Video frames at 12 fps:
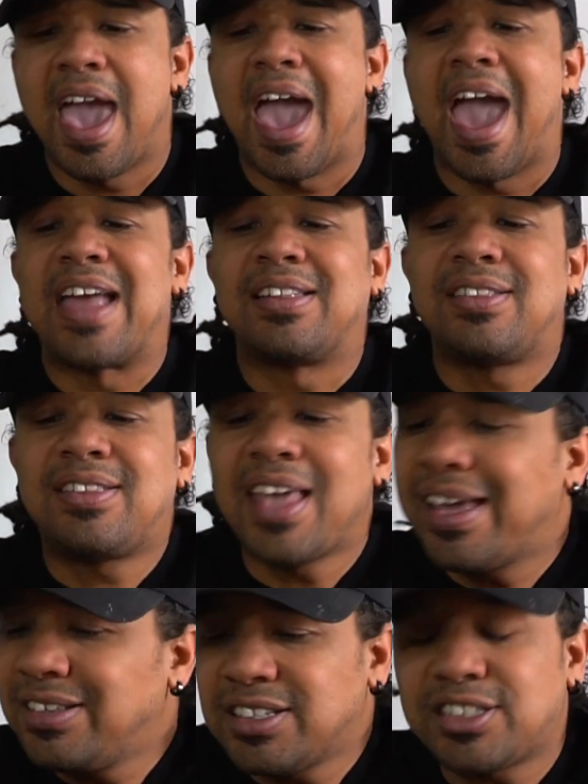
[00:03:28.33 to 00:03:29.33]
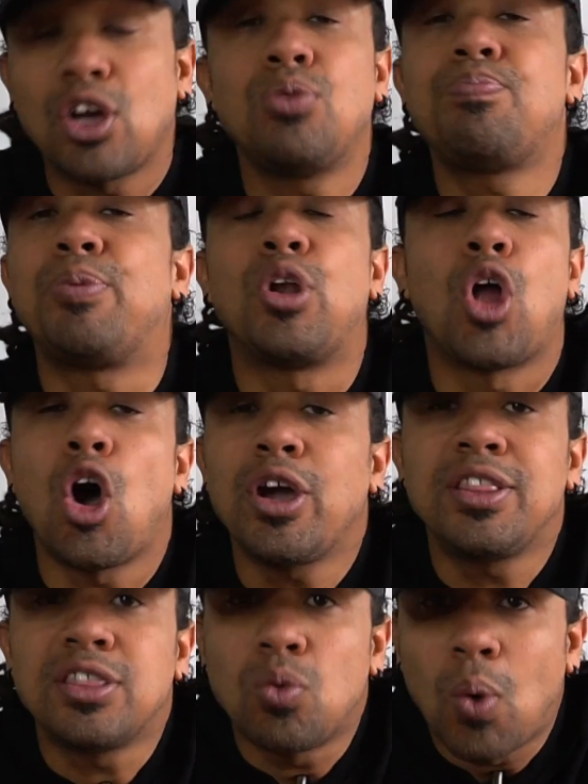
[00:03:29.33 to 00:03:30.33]
And tens don't belong
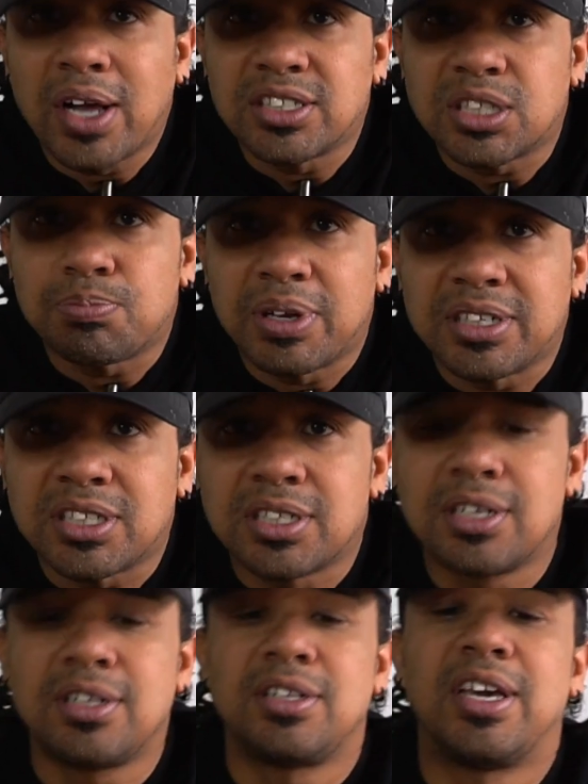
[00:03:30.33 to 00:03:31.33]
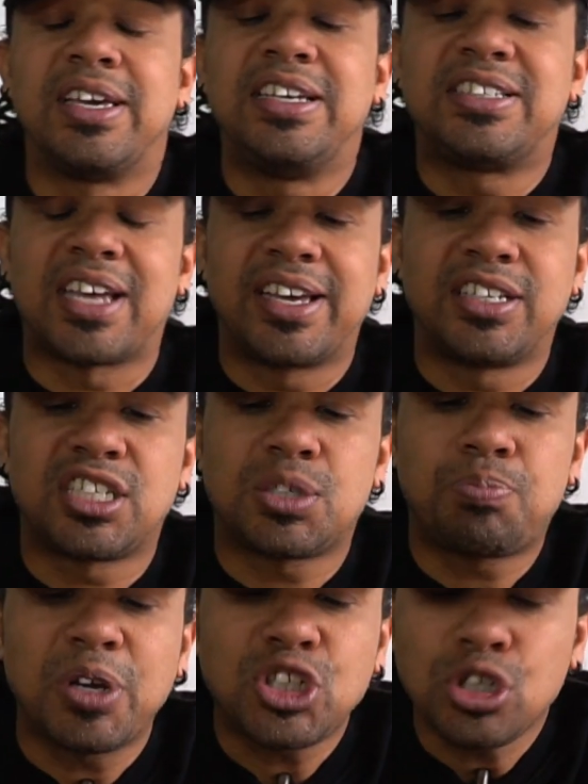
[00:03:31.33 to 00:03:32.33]
in the ones place. There is a
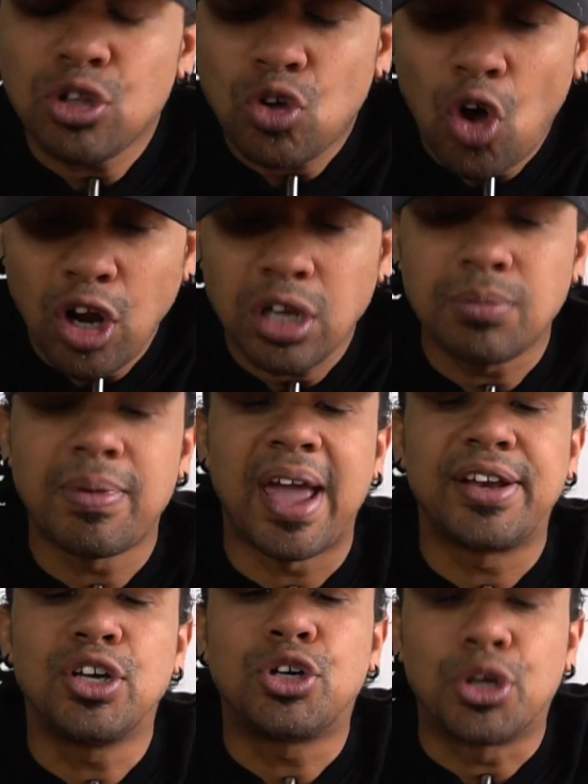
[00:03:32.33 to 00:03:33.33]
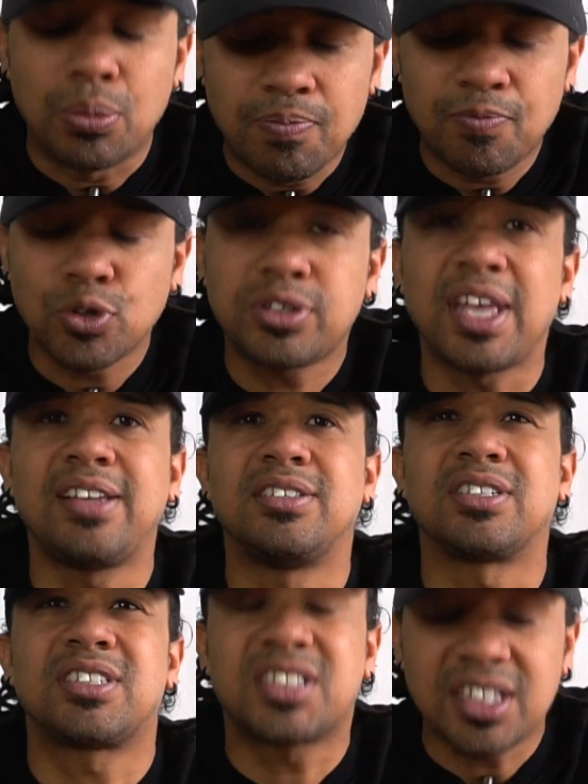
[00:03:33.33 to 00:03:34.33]
special column and a group for tens.
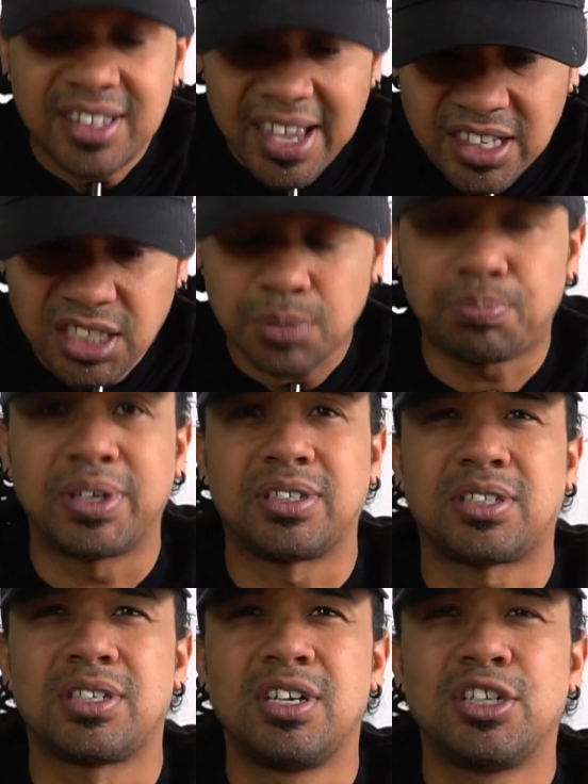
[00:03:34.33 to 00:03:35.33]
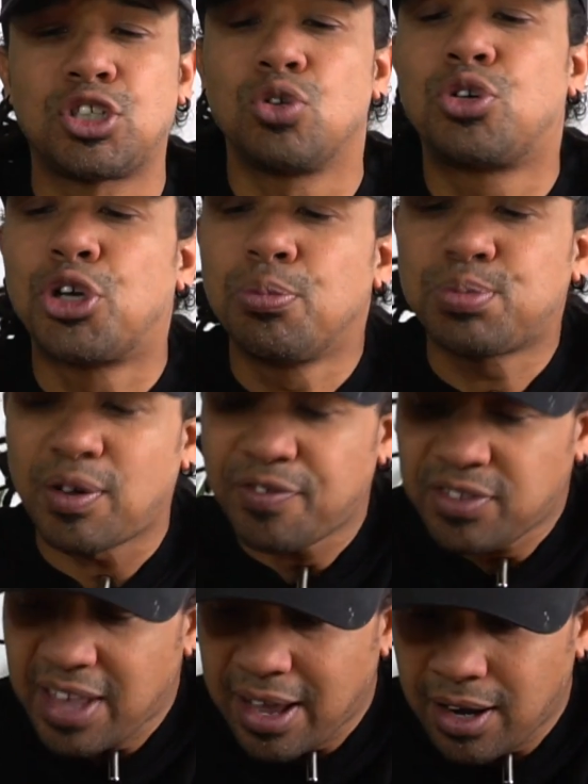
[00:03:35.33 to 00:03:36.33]
It's the tens place. So groups
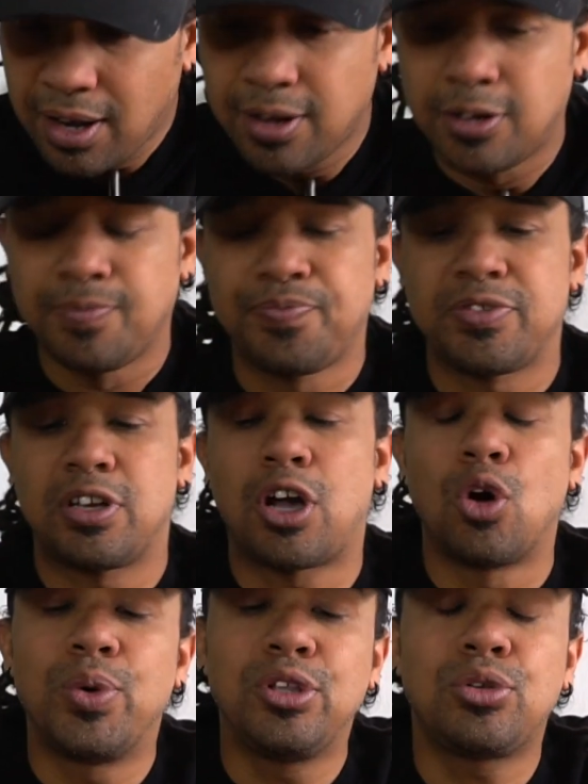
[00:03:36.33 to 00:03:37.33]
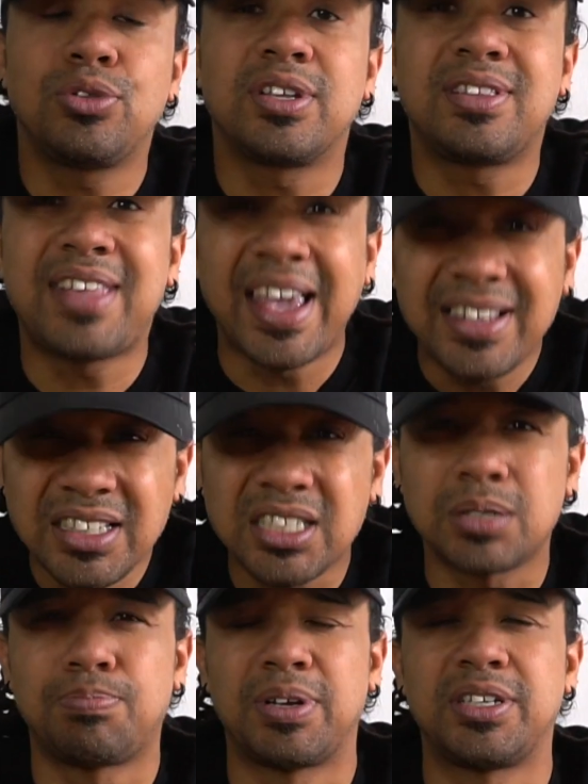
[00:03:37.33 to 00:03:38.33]
of 10 go into the
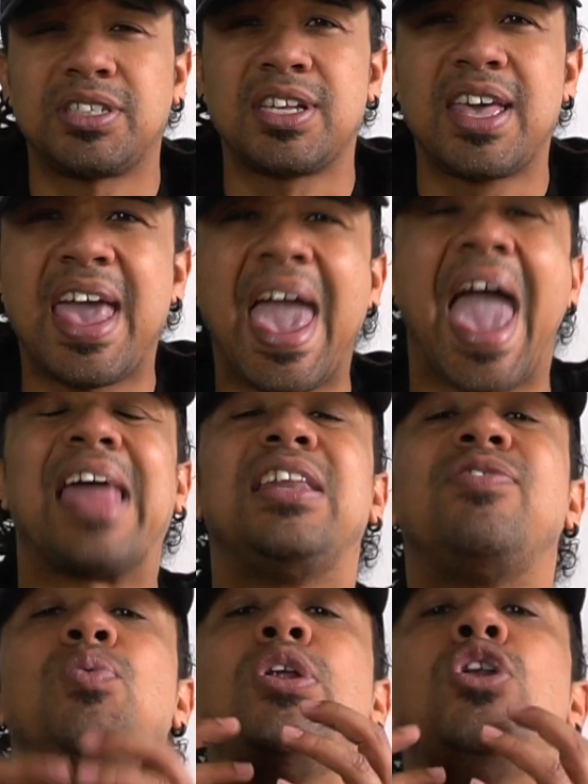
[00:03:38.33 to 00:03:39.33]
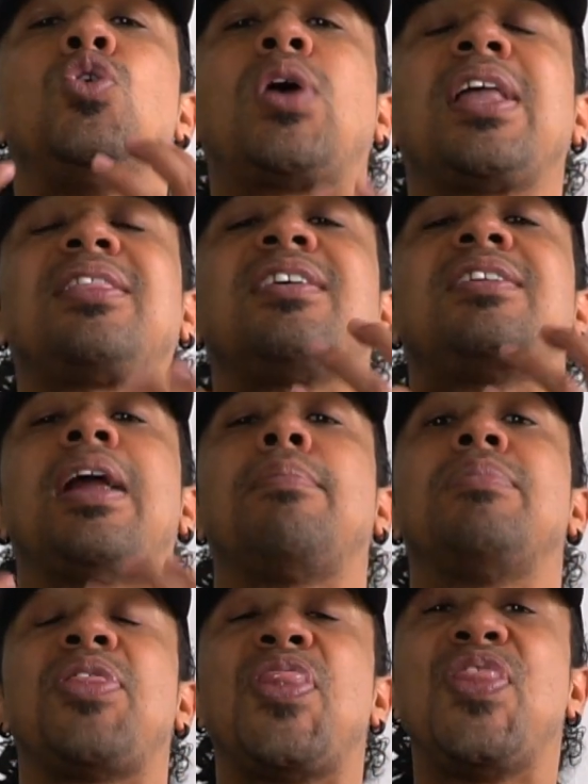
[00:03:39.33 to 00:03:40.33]
tens place. And if we look at the
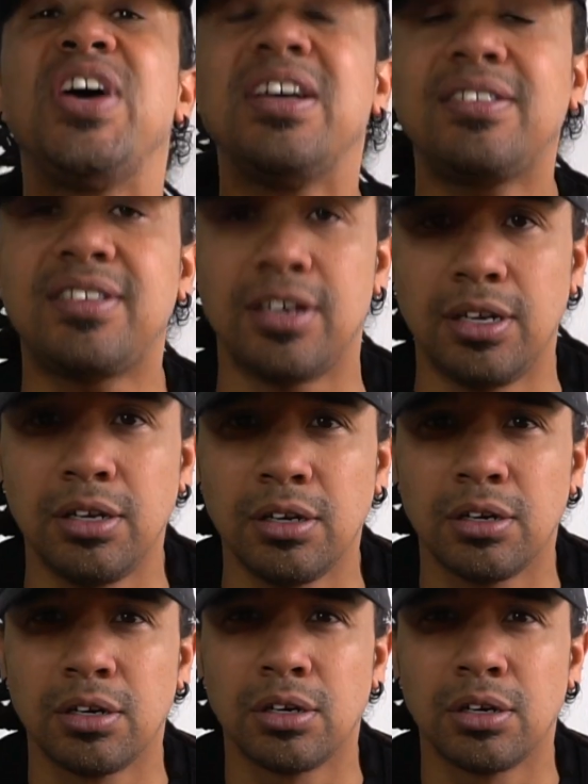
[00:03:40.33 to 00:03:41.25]
number 13,